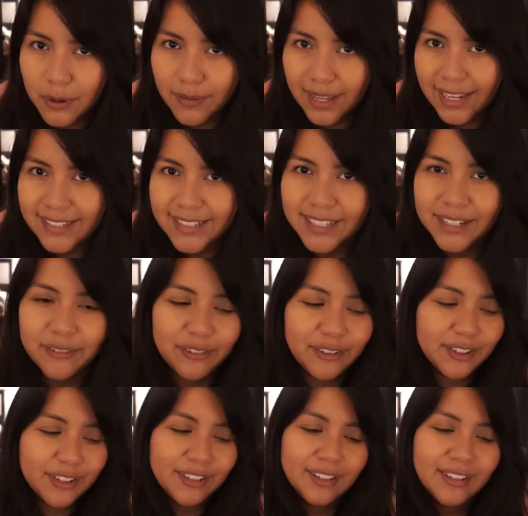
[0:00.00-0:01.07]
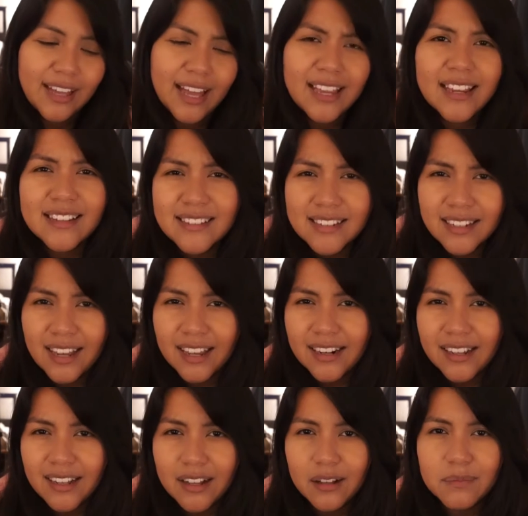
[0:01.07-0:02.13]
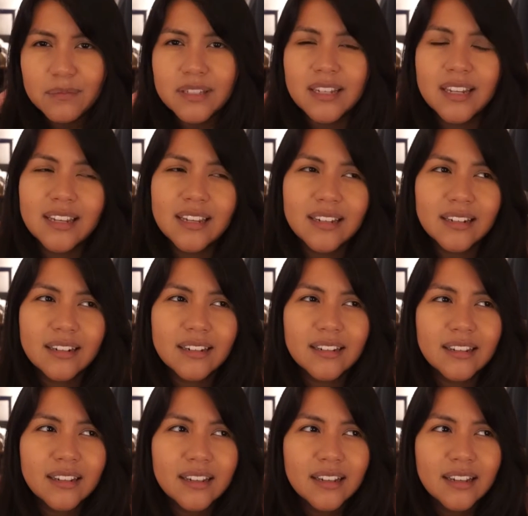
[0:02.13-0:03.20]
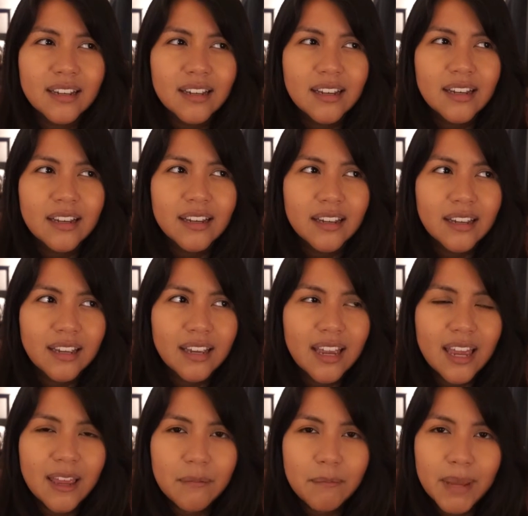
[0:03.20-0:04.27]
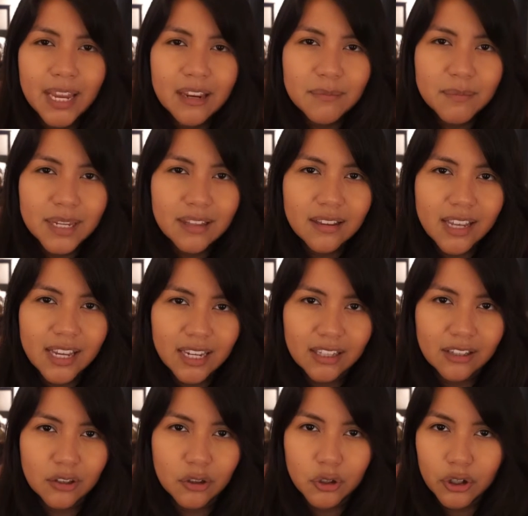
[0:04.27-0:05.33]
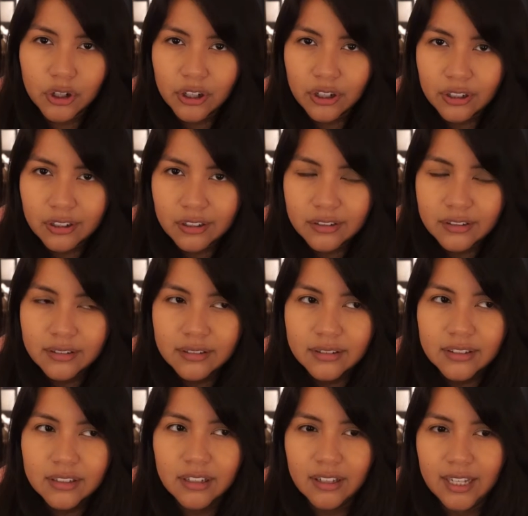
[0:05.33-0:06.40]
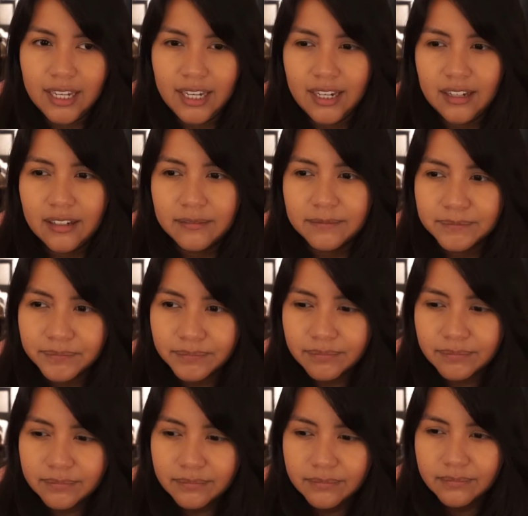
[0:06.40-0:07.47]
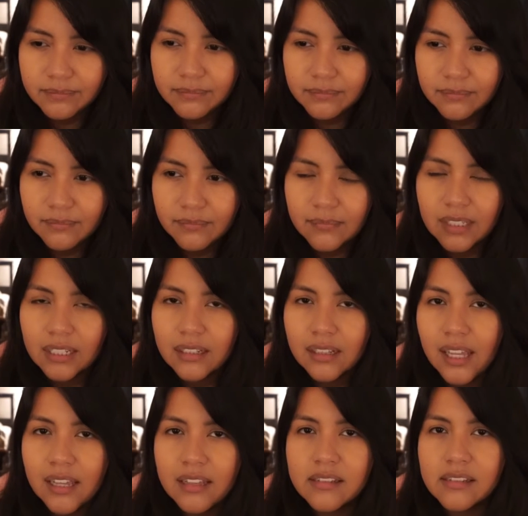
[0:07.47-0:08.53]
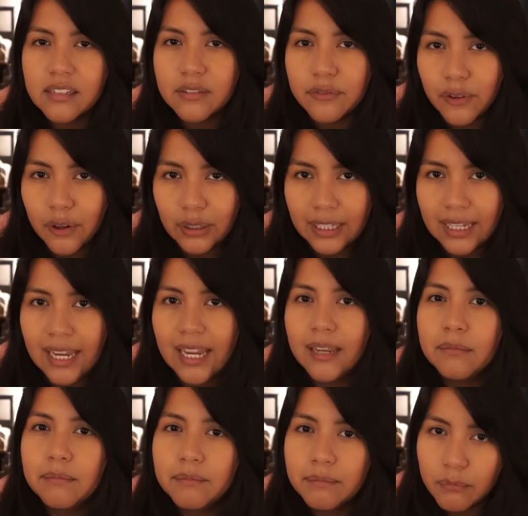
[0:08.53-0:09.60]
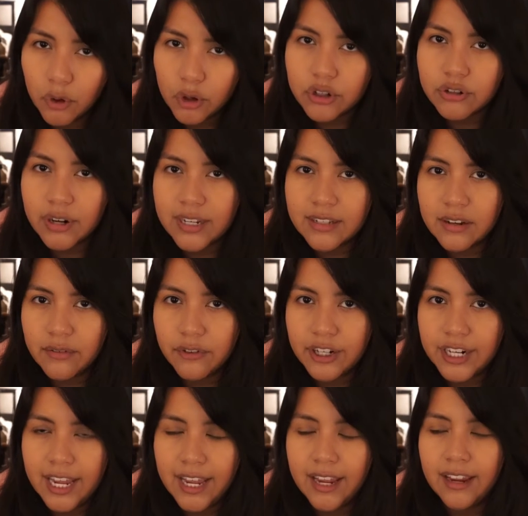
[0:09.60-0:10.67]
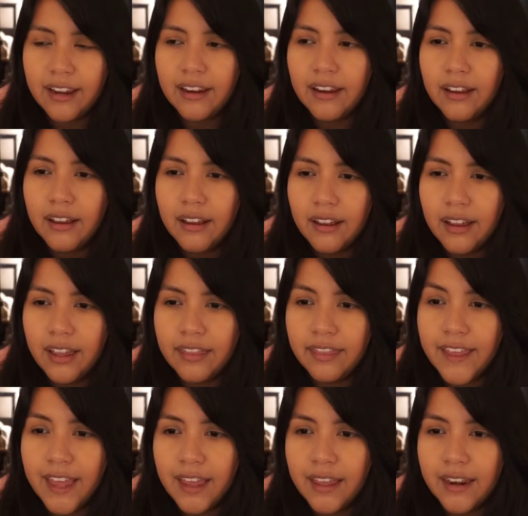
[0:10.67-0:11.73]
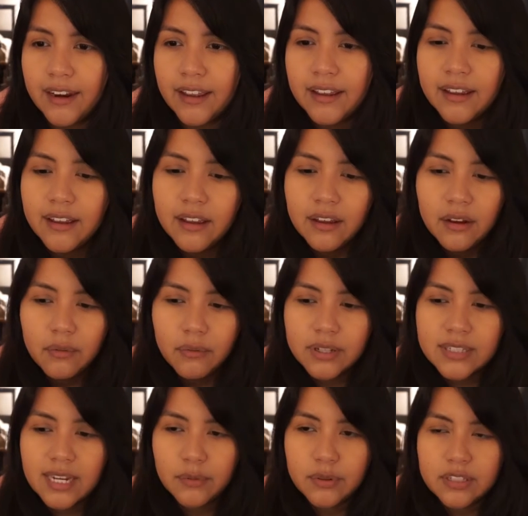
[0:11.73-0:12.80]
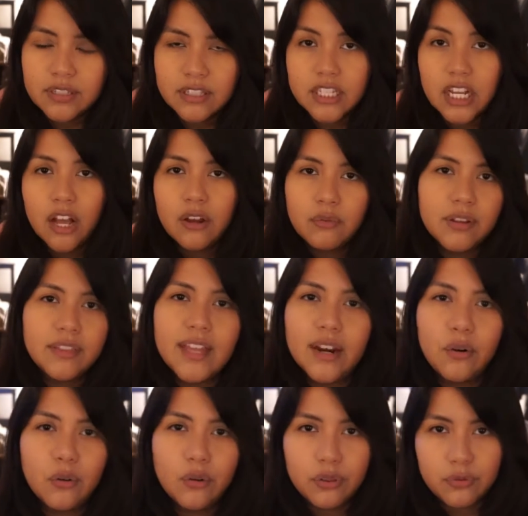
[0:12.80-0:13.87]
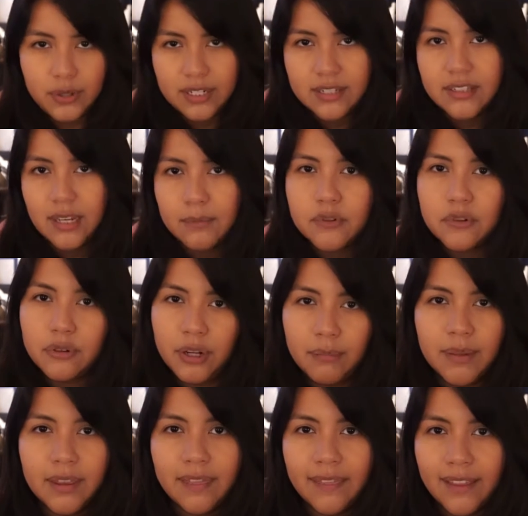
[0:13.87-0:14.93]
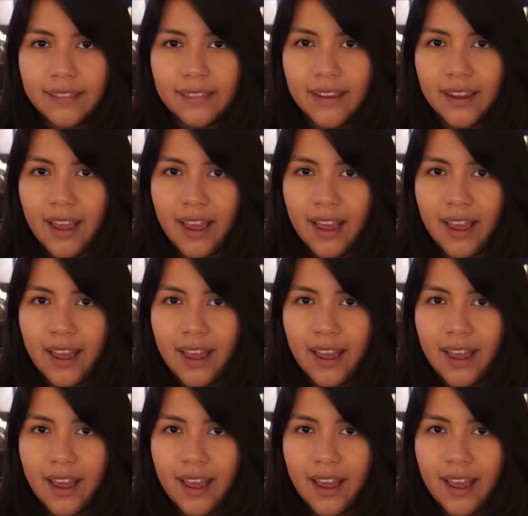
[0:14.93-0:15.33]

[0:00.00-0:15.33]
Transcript: Proactiv. I guess it kind of helped. It it made me like learn to like cleanse, exfoliate, moisturize every day. And then once I was done with that whole three-step treatment that they